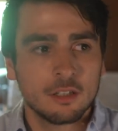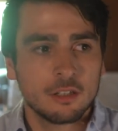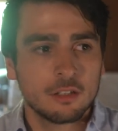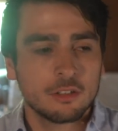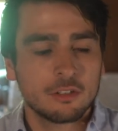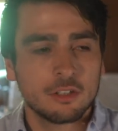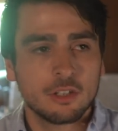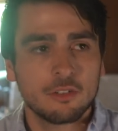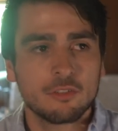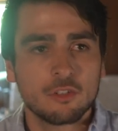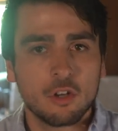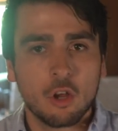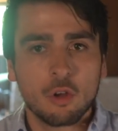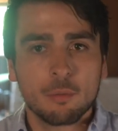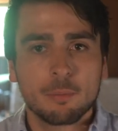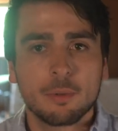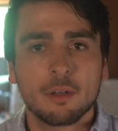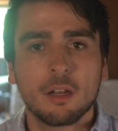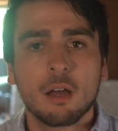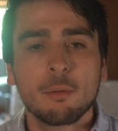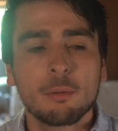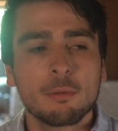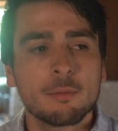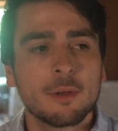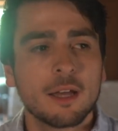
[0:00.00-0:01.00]
to even open
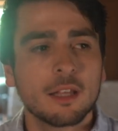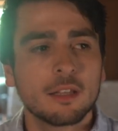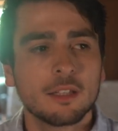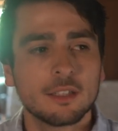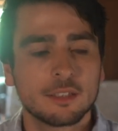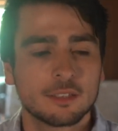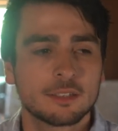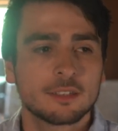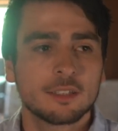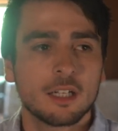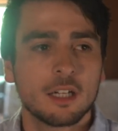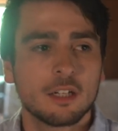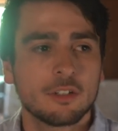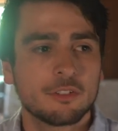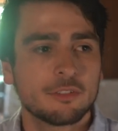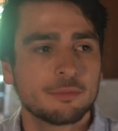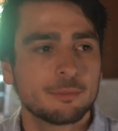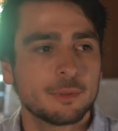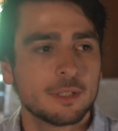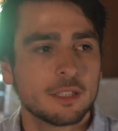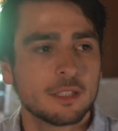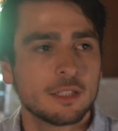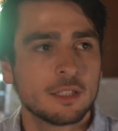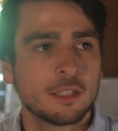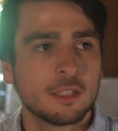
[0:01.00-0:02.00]
up about this stuff,
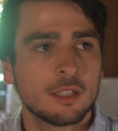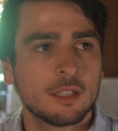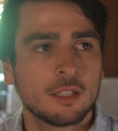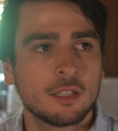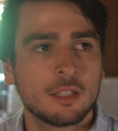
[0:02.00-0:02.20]
but